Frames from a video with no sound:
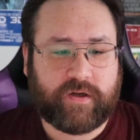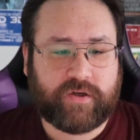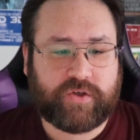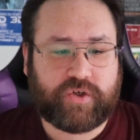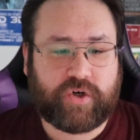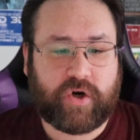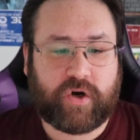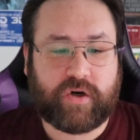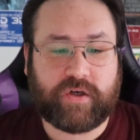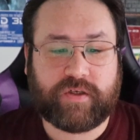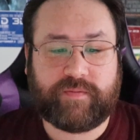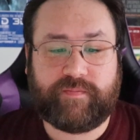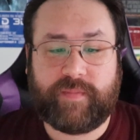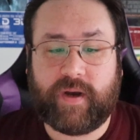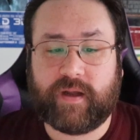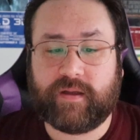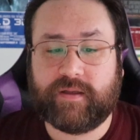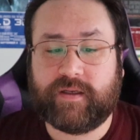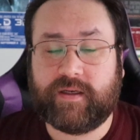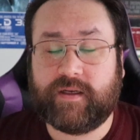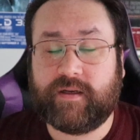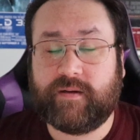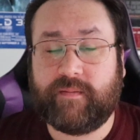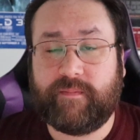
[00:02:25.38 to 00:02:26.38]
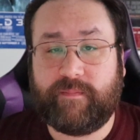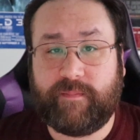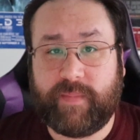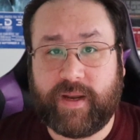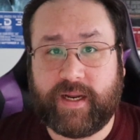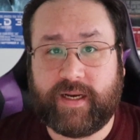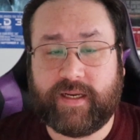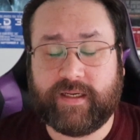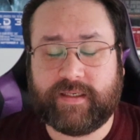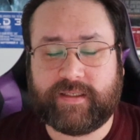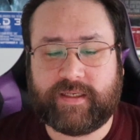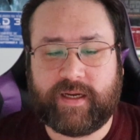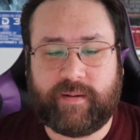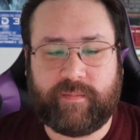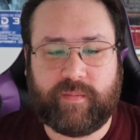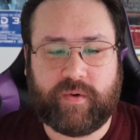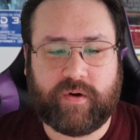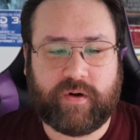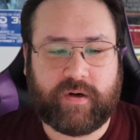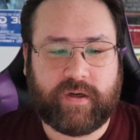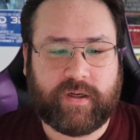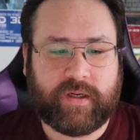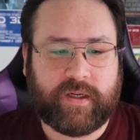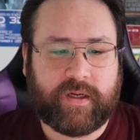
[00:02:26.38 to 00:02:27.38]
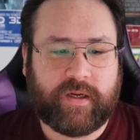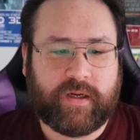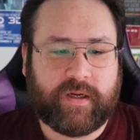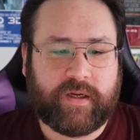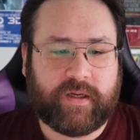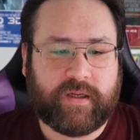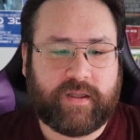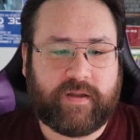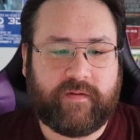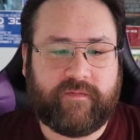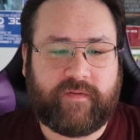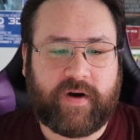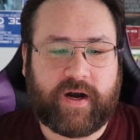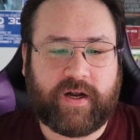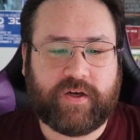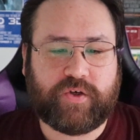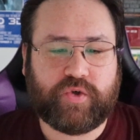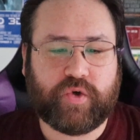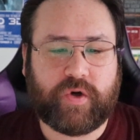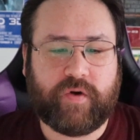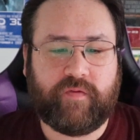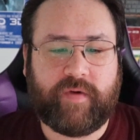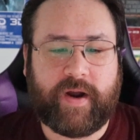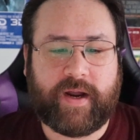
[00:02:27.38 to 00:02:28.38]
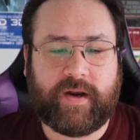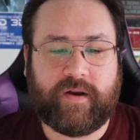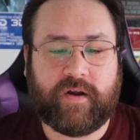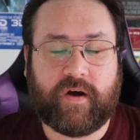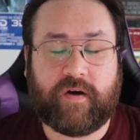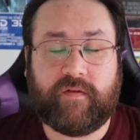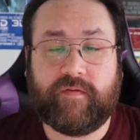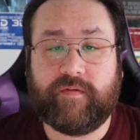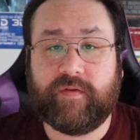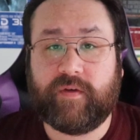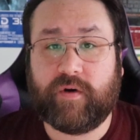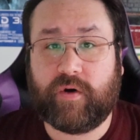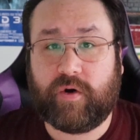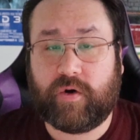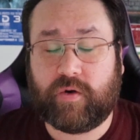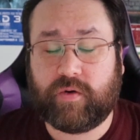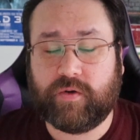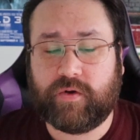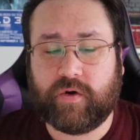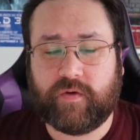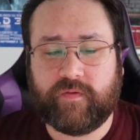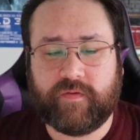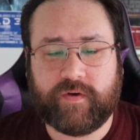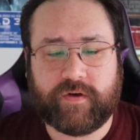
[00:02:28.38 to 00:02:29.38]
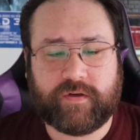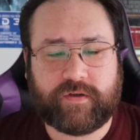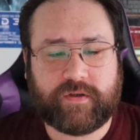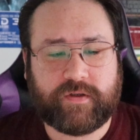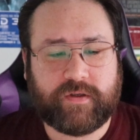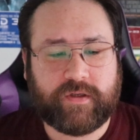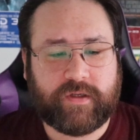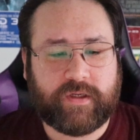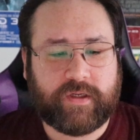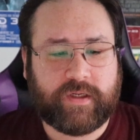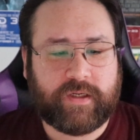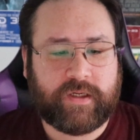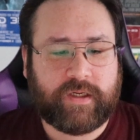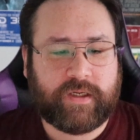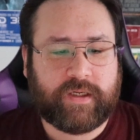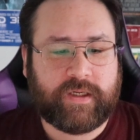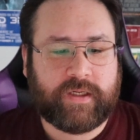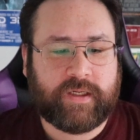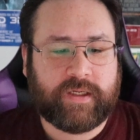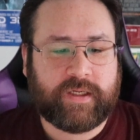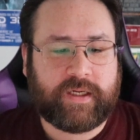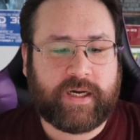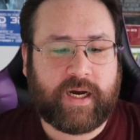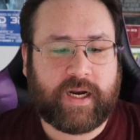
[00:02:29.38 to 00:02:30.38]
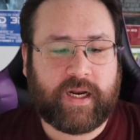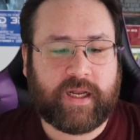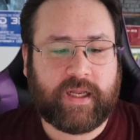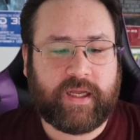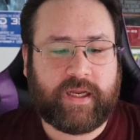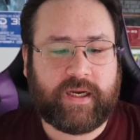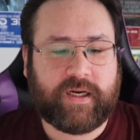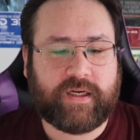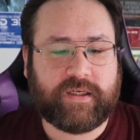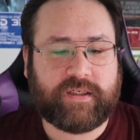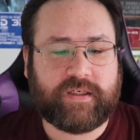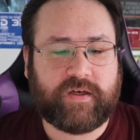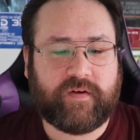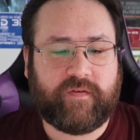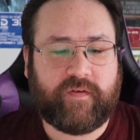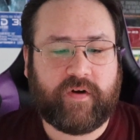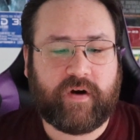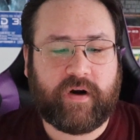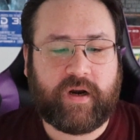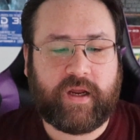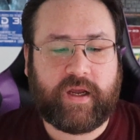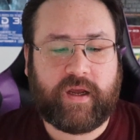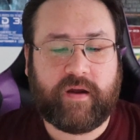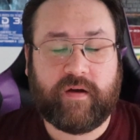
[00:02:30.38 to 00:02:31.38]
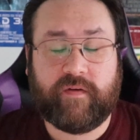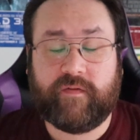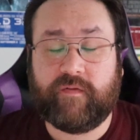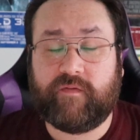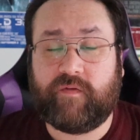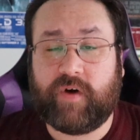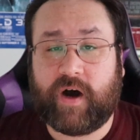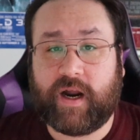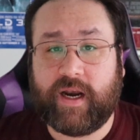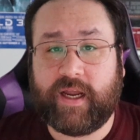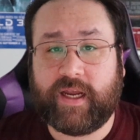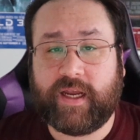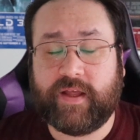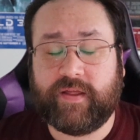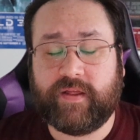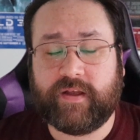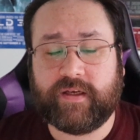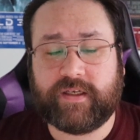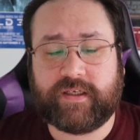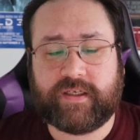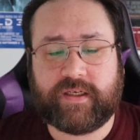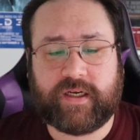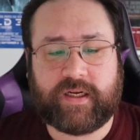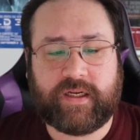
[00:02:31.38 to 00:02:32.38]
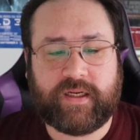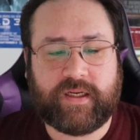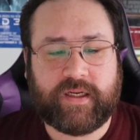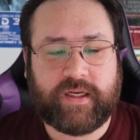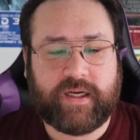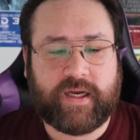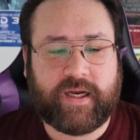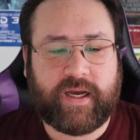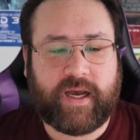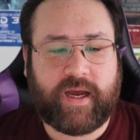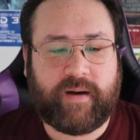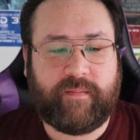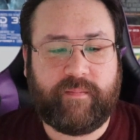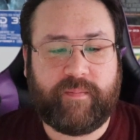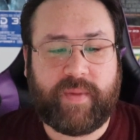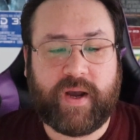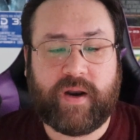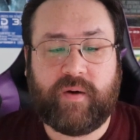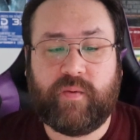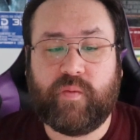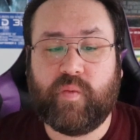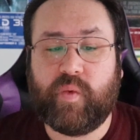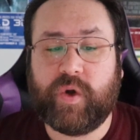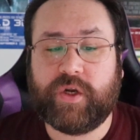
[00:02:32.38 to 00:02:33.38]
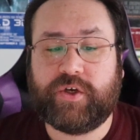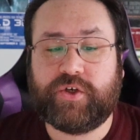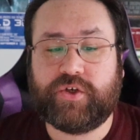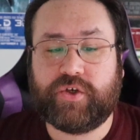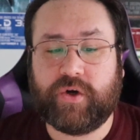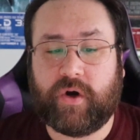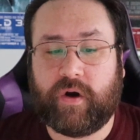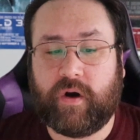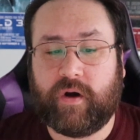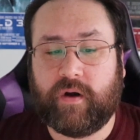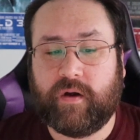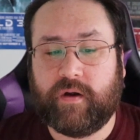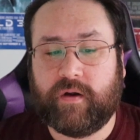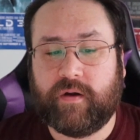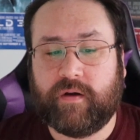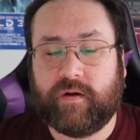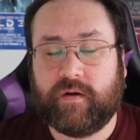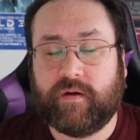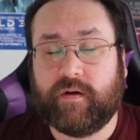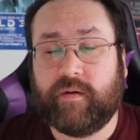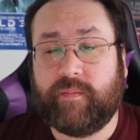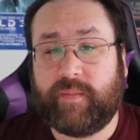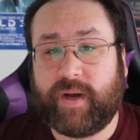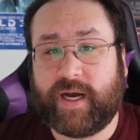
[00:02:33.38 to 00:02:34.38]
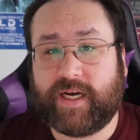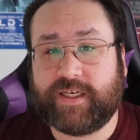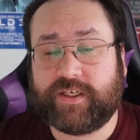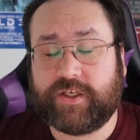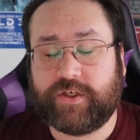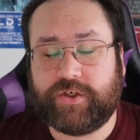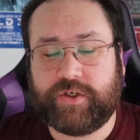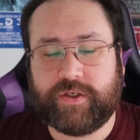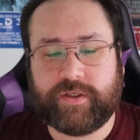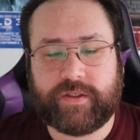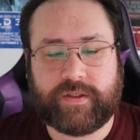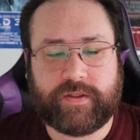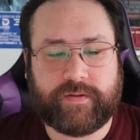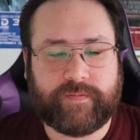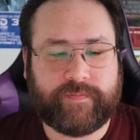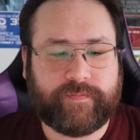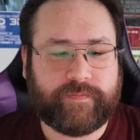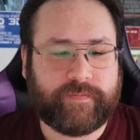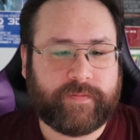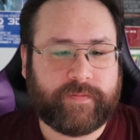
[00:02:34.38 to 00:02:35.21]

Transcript: Charles Melton, May December, Divine Joy Randolph, The Holdovers, Catalina Cerverti, Rotting in the Sun, and Ben Whitshaw, Passages.